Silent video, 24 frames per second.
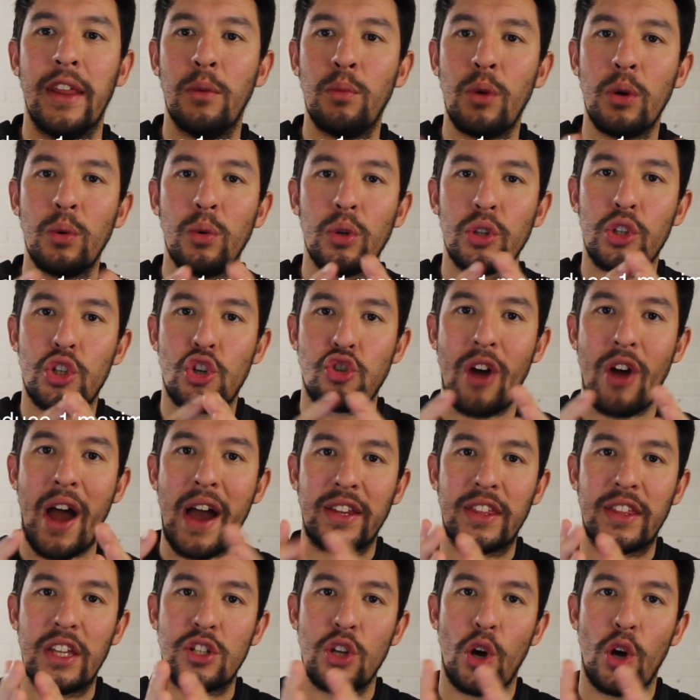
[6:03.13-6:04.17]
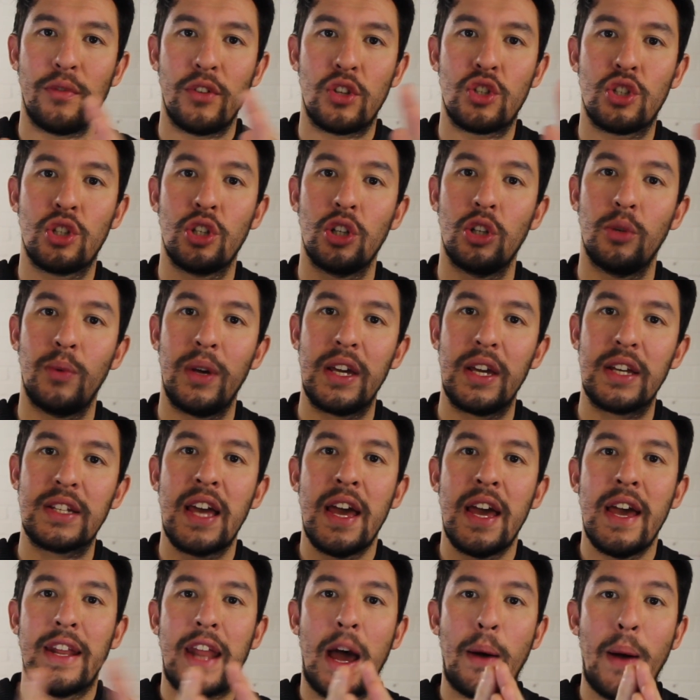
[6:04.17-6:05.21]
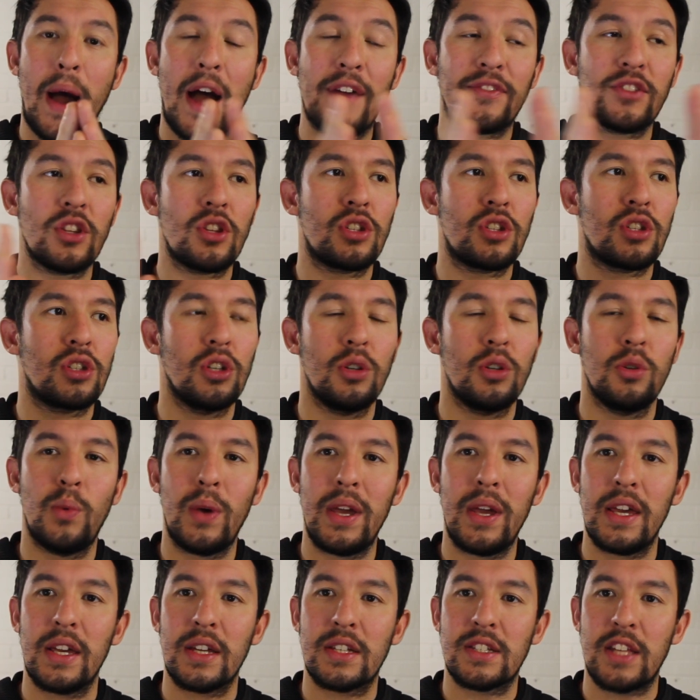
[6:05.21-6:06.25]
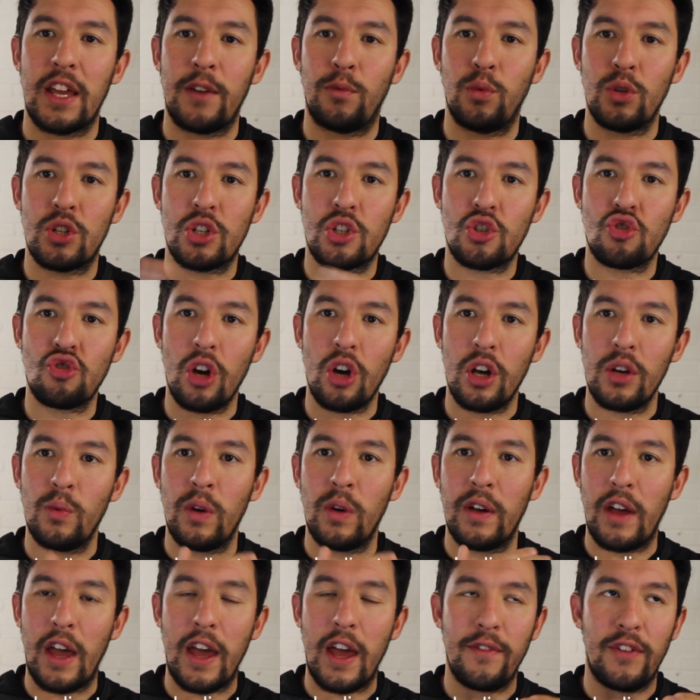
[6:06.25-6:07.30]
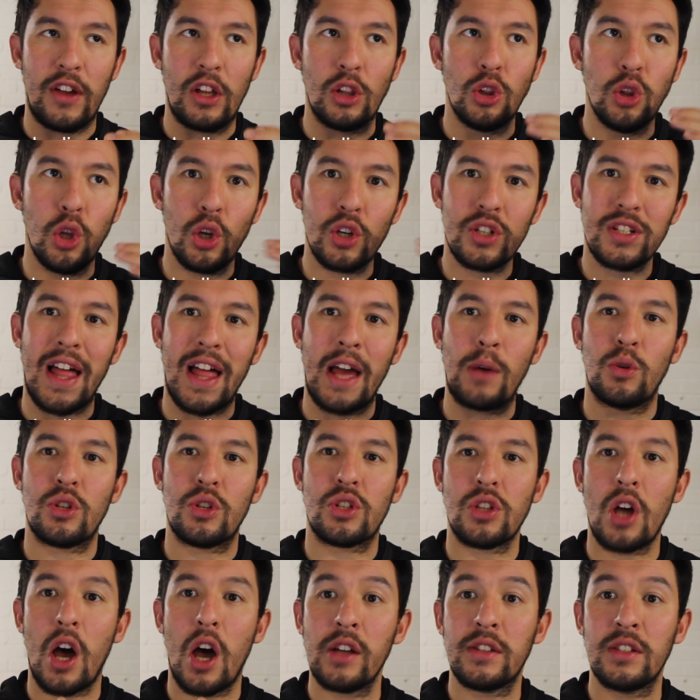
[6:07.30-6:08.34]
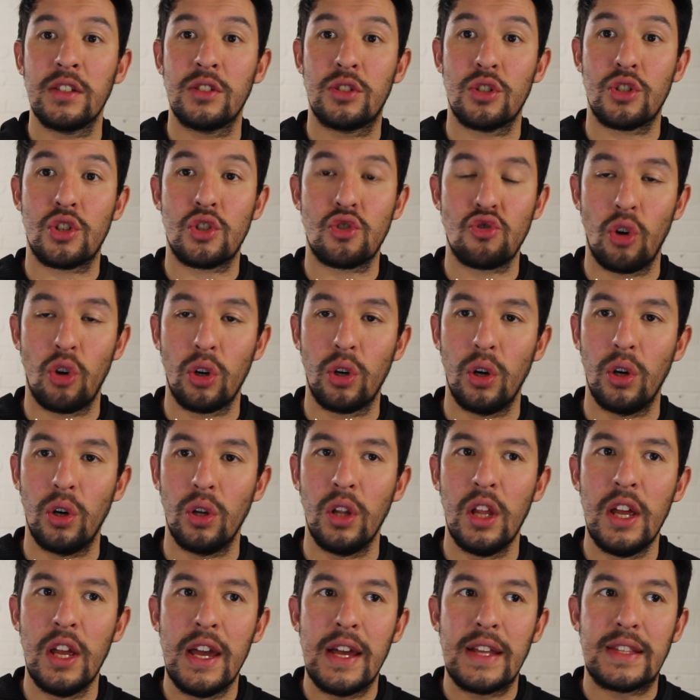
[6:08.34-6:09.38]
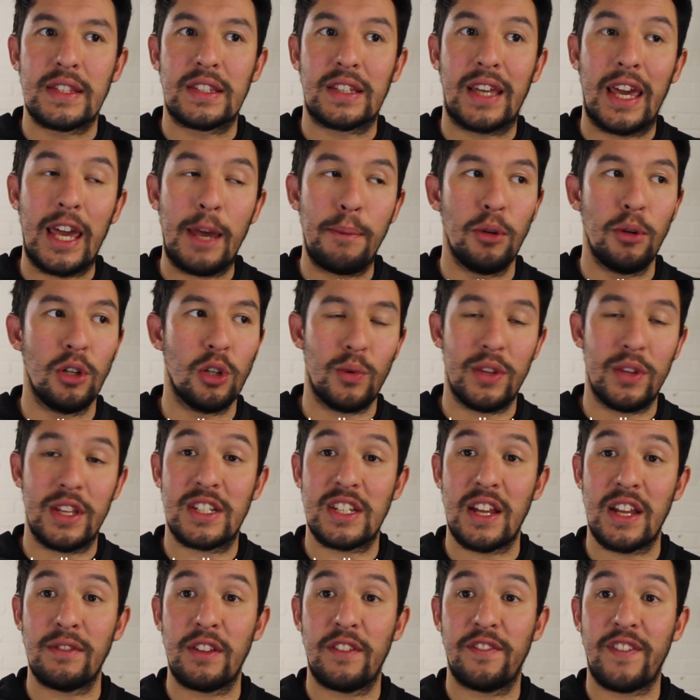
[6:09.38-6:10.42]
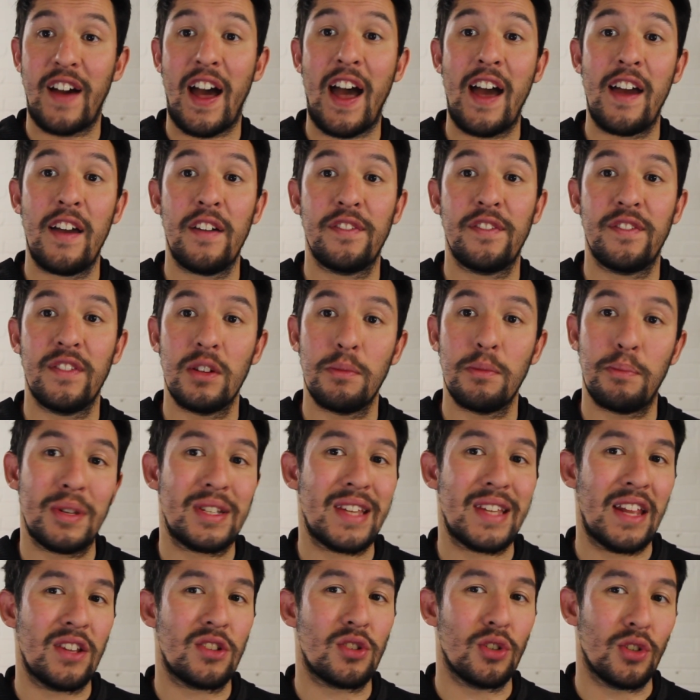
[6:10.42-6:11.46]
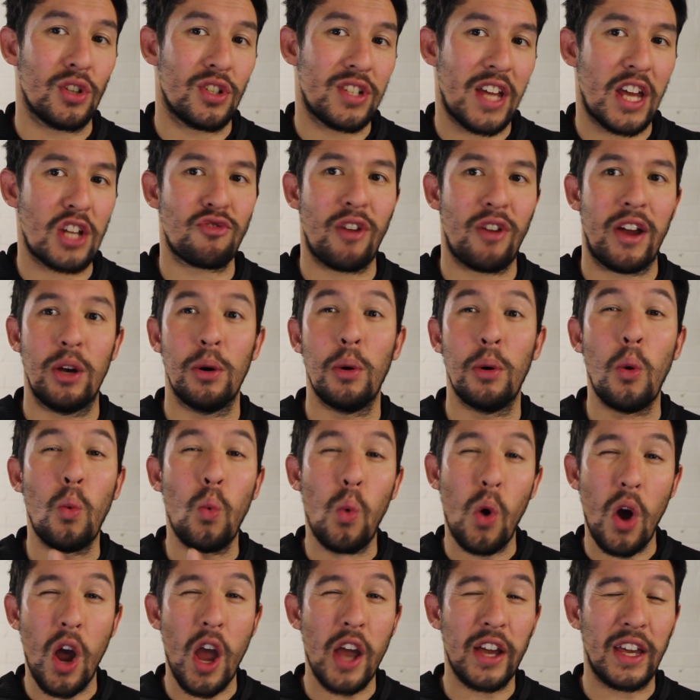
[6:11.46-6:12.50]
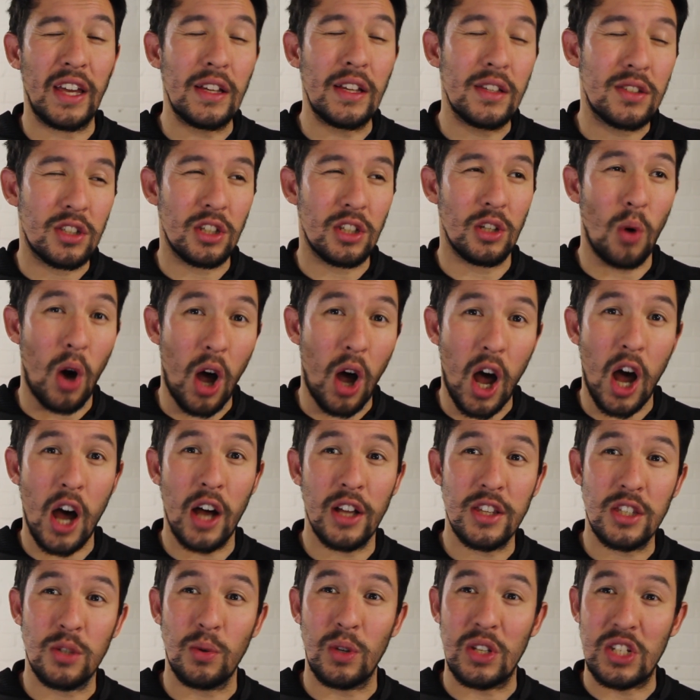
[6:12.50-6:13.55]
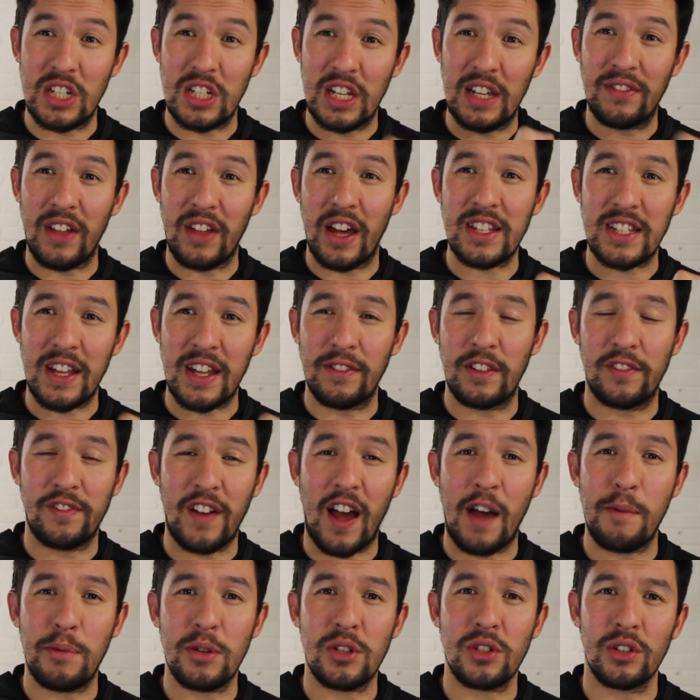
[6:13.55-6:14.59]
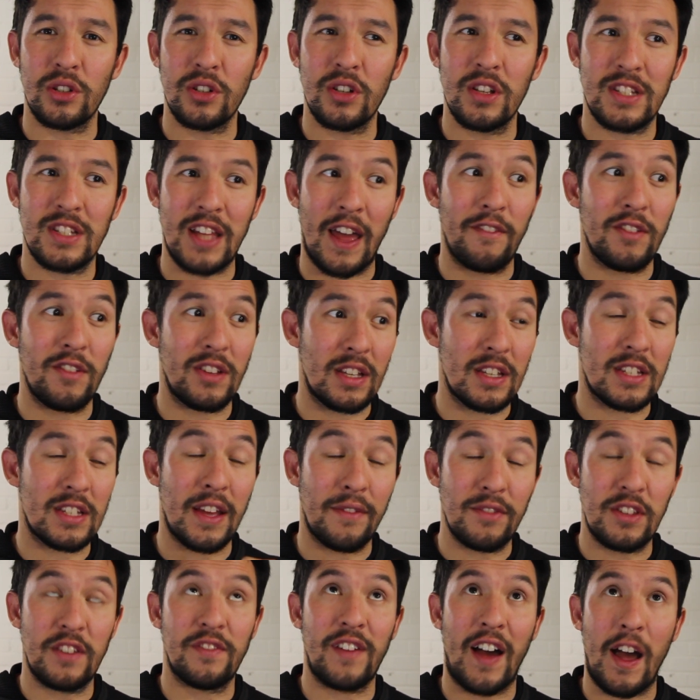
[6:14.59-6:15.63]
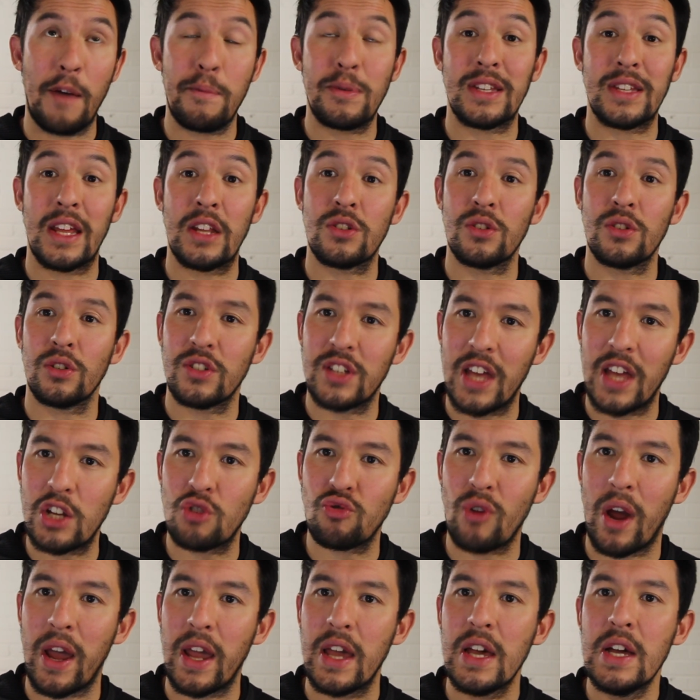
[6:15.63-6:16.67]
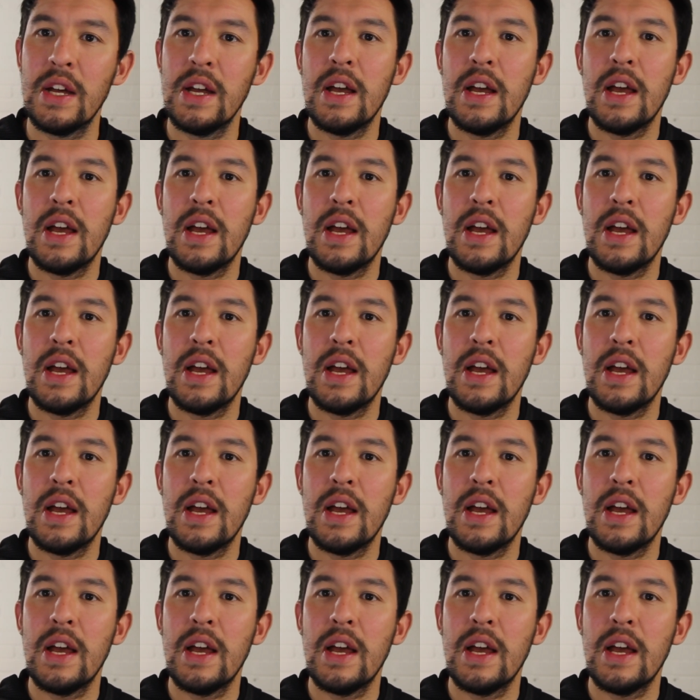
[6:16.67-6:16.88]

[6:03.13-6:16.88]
then we will track this over 2 weeks. Now after the 2 weeks, if it looks like we're starting to struggle keeping up with the 75% success rate, or we're working too hard to achieve that 75% success rate,